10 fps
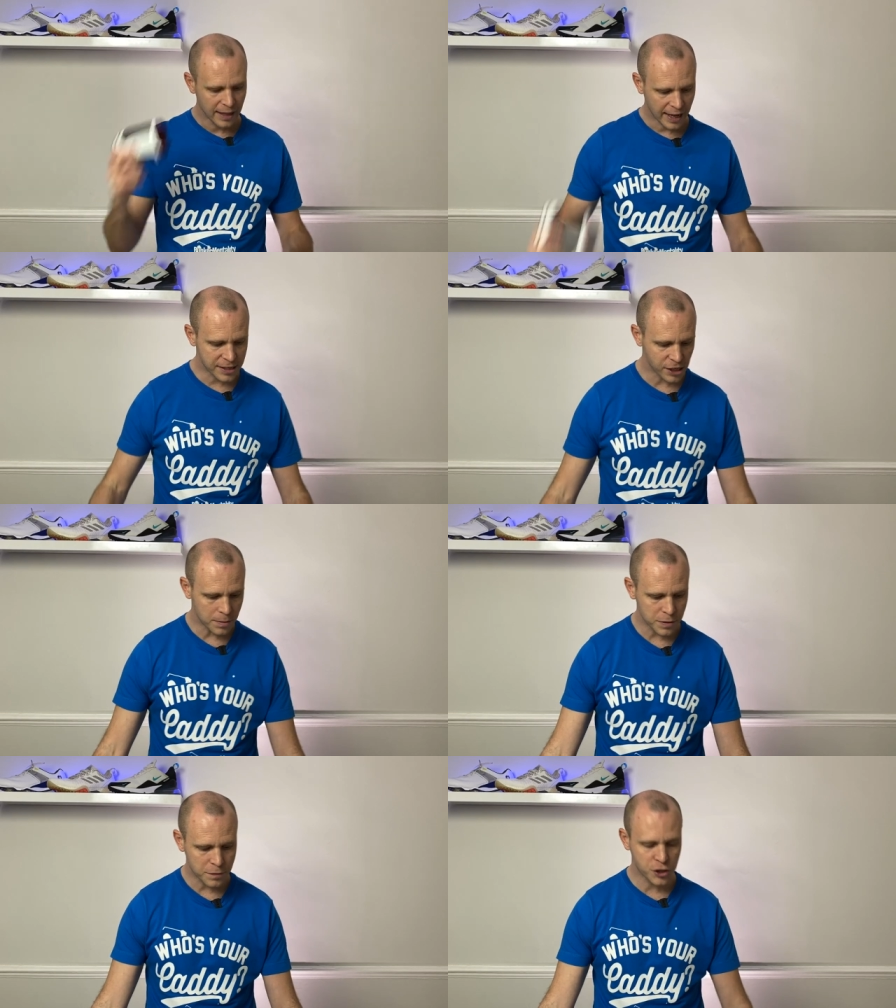In
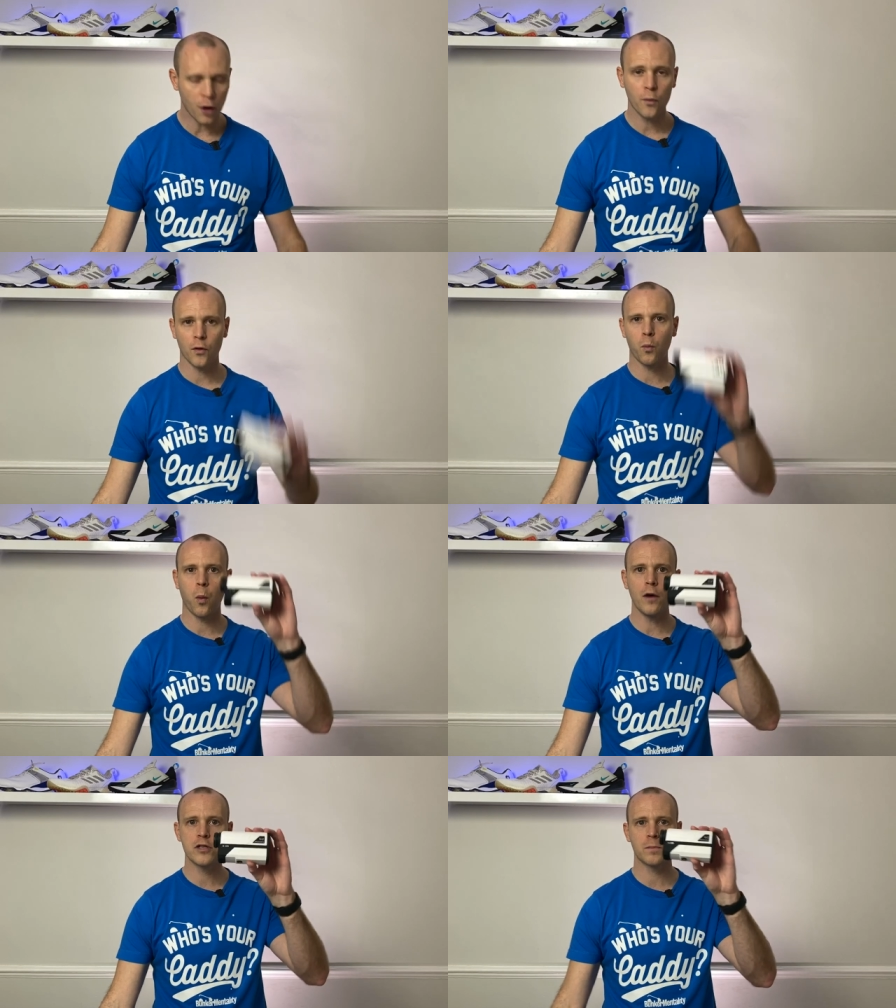terms of jolt, the
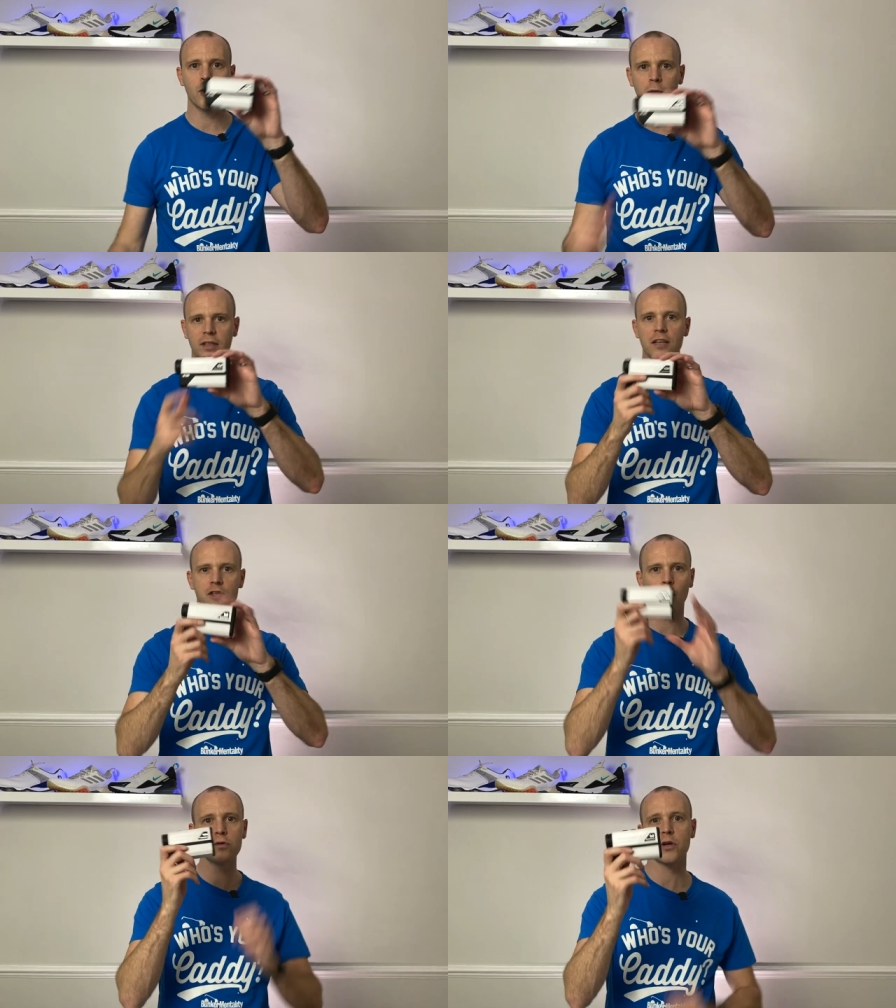Wosport does
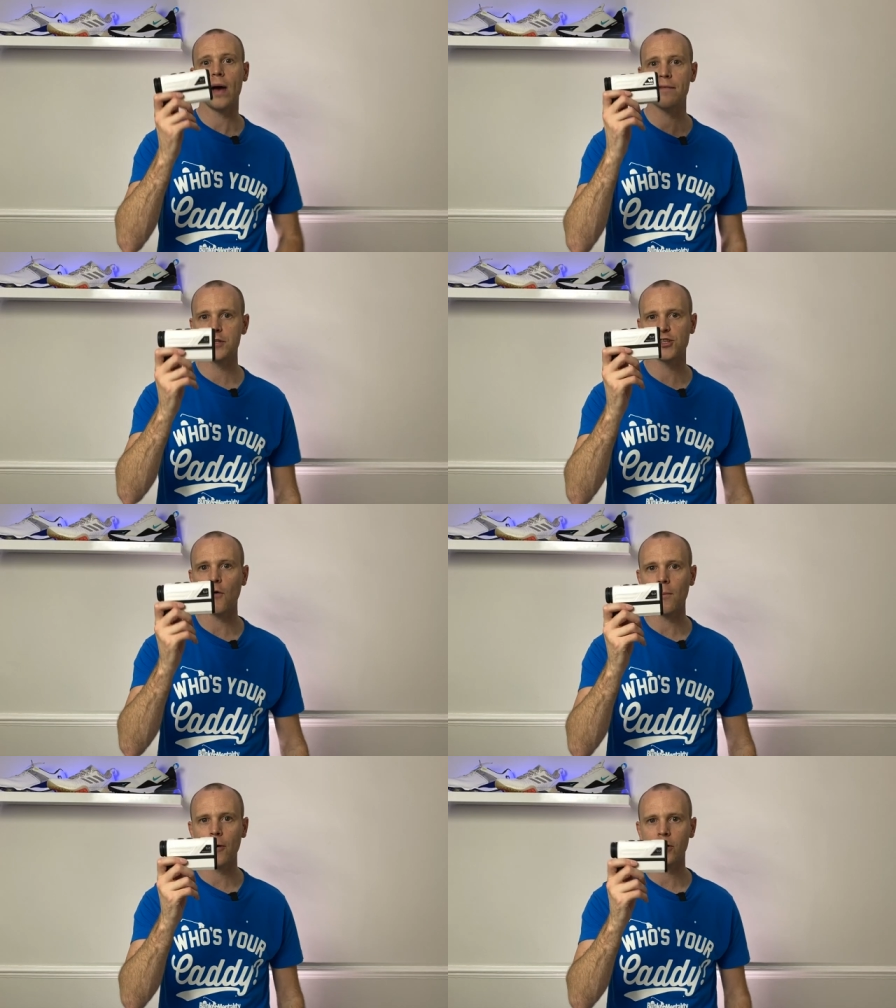also have a
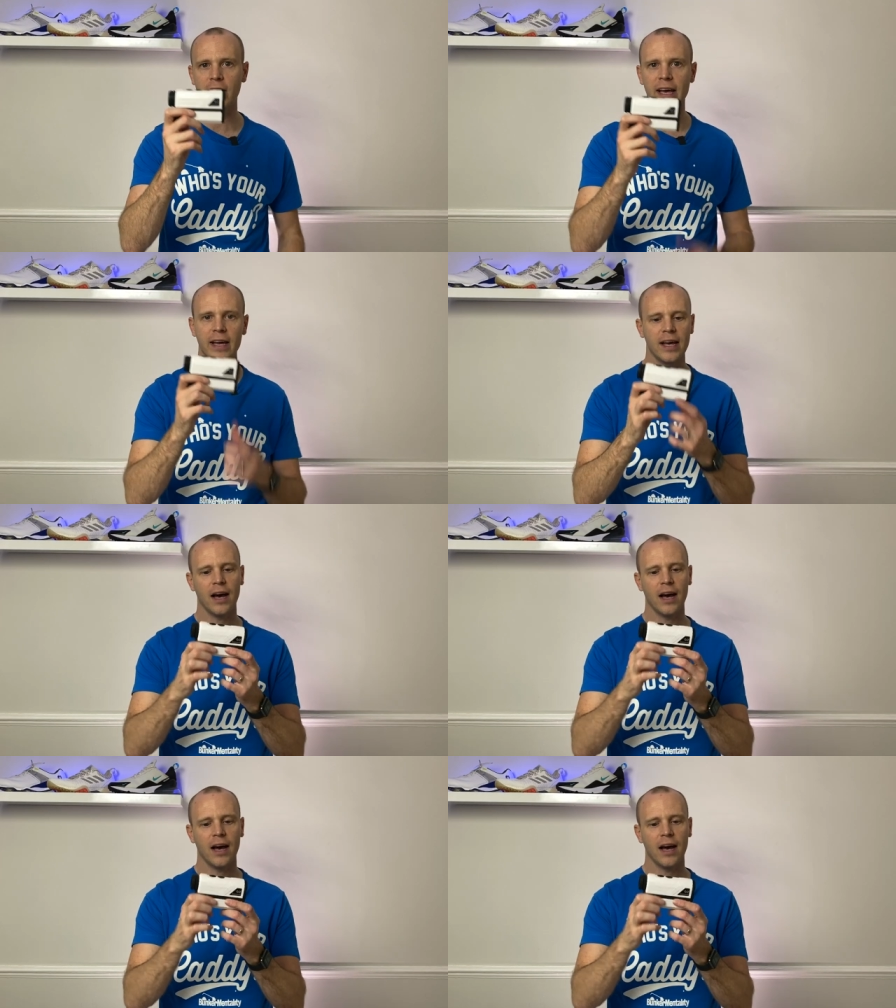jolt mode on it.